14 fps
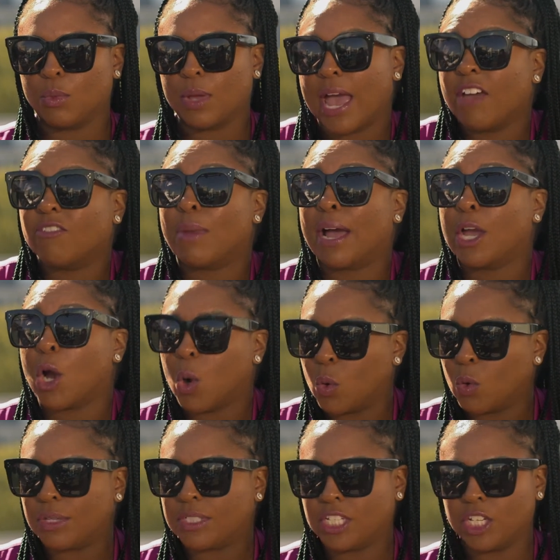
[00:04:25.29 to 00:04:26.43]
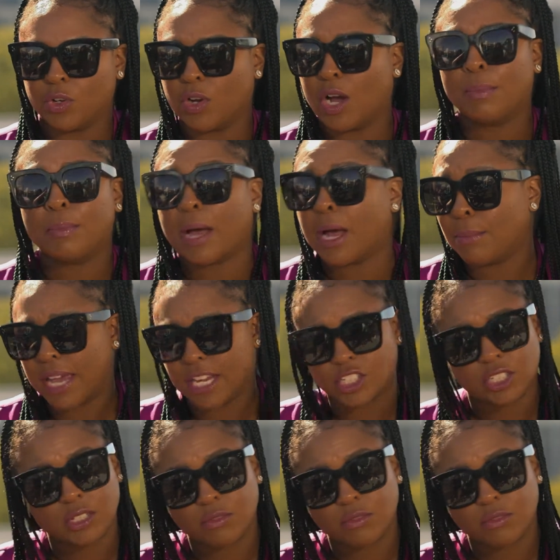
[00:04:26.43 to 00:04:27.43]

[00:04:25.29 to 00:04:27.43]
have my own material. I'm actually